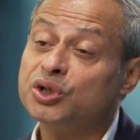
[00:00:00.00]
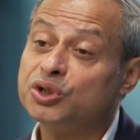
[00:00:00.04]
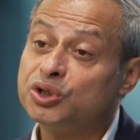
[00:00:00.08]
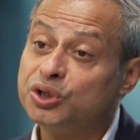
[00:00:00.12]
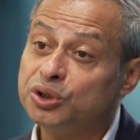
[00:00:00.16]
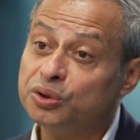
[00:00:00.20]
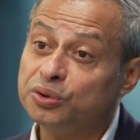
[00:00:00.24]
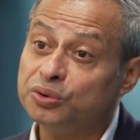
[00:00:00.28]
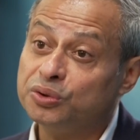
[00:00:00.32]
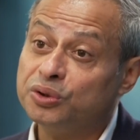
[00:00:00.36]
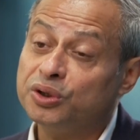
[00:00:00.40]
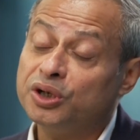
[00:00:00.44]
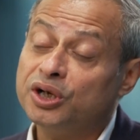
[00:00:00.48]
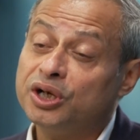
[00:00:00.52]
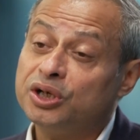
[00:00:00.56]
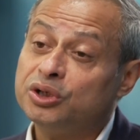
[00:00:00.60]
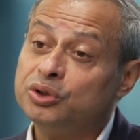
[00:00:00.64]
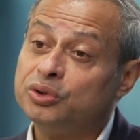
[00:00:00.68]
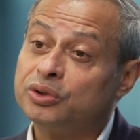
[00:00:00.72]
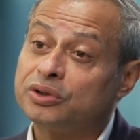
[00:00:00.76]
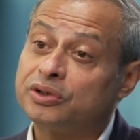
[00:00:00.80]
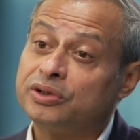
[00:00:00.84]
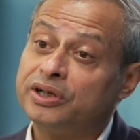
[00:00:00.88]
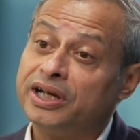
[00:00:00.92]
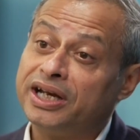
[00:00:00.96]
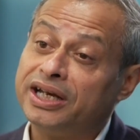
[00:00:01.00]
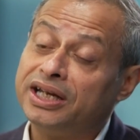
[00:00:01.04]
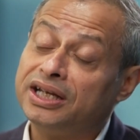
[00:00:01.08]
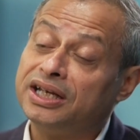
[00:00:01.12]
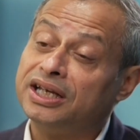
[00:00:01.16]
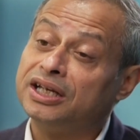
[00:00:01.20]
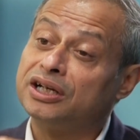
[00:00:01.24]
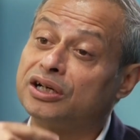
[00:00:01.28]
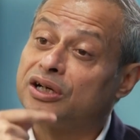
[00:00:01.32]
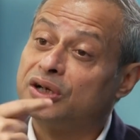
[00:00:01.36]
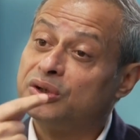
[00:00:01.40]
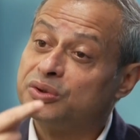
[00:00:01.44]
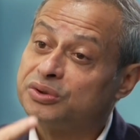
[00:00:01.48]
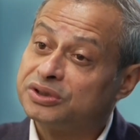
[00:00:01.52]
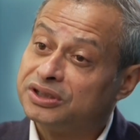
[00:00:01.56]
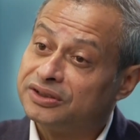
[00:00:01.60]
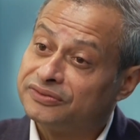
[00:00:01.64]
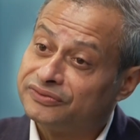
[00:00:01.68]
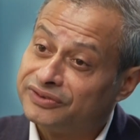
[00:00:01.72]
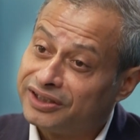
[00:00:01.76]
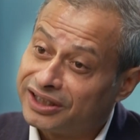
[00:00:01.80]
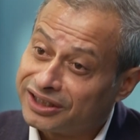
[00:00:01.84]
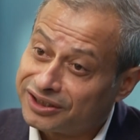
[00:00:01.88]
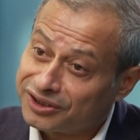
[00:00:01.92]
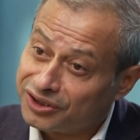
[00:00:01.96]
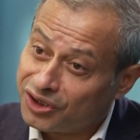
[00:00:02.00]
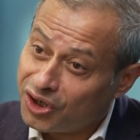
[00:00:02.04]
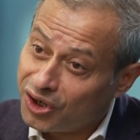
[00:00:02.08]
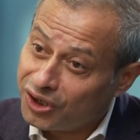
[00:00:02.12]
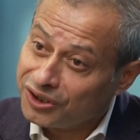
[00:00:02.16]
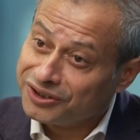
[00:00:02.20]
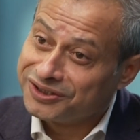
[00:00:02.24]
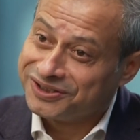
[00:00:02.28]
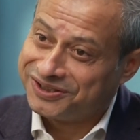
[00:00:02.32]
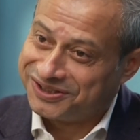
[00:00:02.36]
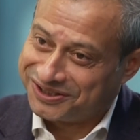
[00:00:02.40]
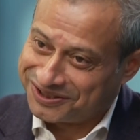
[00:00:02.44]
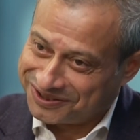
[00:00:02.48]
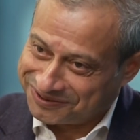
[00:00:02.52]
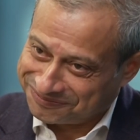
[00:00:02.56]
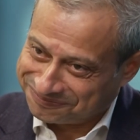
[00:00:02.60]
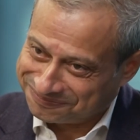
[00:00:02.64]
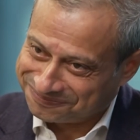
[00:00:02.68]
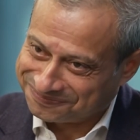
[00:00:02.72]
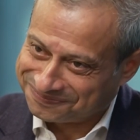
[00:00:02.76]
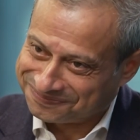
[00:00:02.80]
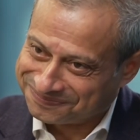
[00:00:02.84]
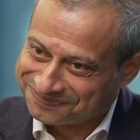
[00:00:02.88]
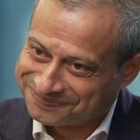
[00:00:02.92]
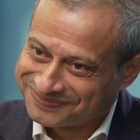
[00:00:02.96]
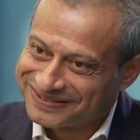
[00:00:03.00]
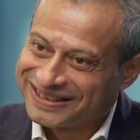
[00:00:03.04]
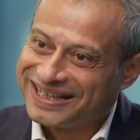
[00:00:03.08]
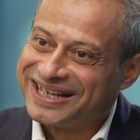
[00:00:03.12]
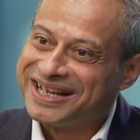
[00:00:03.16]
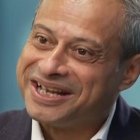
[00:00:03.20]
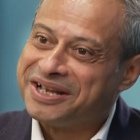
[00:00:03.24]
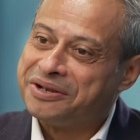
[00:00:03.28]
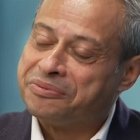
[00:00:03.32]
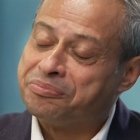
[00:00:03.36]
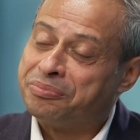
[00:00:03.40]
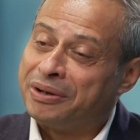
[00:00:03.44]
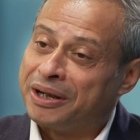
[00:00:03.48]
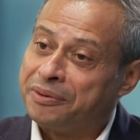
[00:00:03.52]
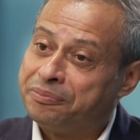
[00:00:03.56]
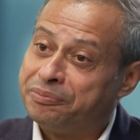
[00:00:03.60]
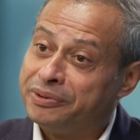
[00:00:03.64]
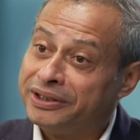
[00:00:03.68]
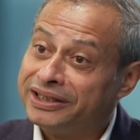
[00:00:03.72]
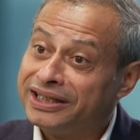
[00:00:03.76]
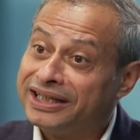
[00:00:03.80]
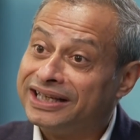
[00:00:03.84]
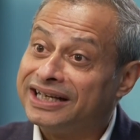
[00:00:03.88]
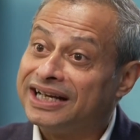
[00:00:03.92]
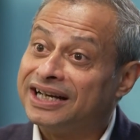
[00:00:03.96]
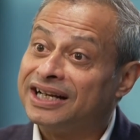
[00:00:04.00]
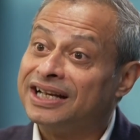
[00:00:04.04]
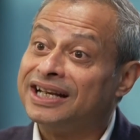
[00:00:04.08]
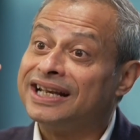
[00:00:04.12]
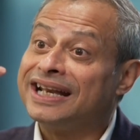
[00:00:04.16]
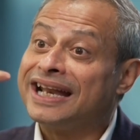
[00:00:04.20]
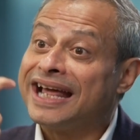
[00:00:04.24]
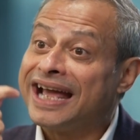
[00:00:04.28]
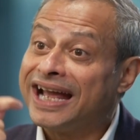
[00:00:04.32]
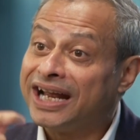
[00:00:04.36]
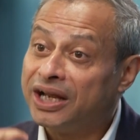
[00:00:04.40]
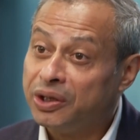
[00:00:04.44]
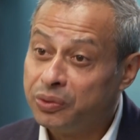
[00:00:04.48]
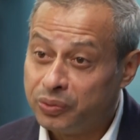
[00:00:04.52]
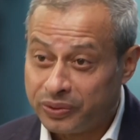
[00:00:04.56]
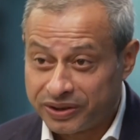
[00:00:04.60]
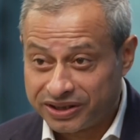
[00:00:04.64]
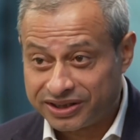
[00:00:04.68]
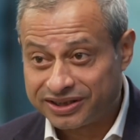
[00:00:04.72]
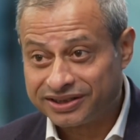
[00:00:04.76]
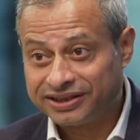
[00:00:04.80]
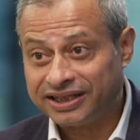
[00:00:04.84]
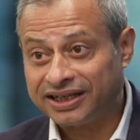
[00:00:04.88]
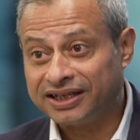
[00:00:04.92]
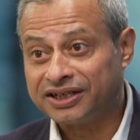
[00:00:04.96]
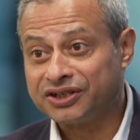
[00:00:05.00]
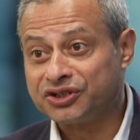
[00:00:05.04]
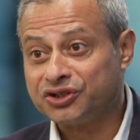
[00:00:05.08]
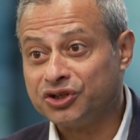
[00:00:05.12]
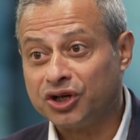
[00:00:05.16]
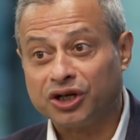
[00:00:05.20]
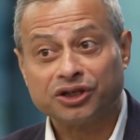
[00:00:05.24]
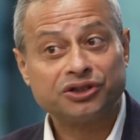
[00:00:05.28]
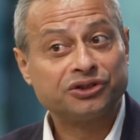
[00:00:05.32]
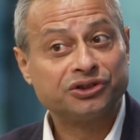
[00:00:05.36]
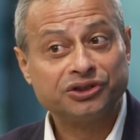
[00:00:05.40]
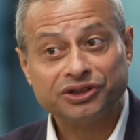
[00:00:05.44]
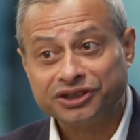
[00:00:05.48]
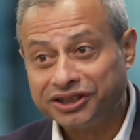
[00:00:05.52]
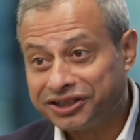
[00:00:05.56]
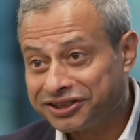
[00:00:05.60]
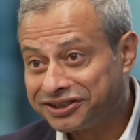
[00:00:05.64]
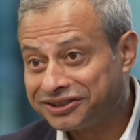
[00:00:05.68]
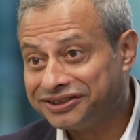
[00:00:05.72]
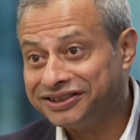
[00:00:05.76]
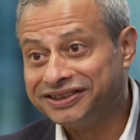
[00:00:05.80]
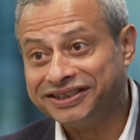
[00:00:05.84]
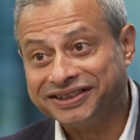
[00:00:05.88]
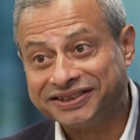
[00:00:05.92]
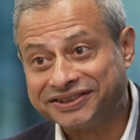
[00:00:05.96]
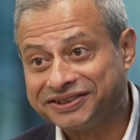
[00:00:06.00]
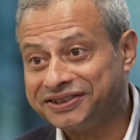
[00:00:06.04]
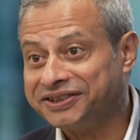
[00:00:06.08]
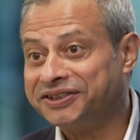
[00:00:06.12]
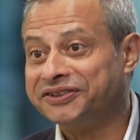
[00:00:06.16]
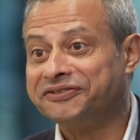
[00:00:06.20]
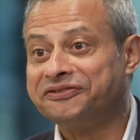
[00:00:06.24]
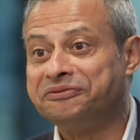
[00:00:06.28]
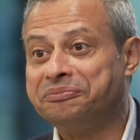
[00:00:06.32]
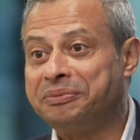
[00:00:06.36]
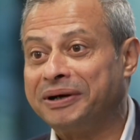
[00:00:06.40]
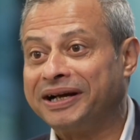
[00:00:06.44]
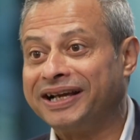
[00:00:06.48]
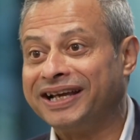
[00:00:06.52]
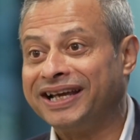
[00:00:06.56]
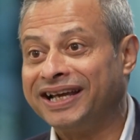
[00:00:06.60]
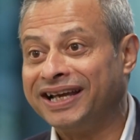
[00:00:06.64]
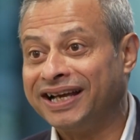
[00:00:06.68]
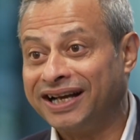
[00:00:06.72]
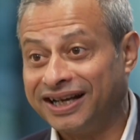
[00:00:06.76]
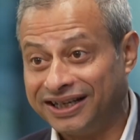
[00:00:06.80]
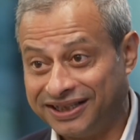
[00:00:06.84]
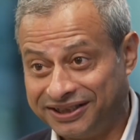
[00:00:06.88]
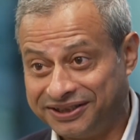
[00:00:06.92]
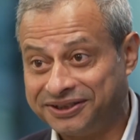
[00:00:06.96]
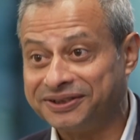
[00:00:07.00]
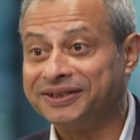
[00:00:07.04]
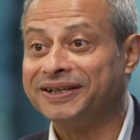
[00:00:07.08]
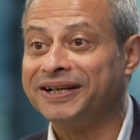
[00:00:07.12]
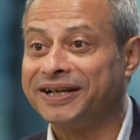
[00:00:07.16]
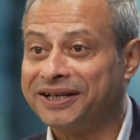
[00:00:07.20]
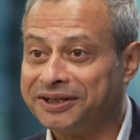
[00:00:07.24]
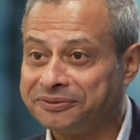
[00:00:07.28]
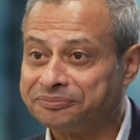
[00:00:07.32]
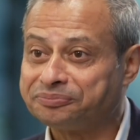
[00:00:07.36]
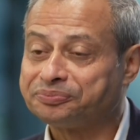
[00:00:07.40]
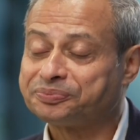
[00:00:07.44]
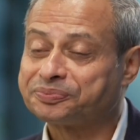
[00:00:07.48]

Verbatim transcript: Two, you're creating inclusive technology by bringing a language that is not traditionally served by AI today.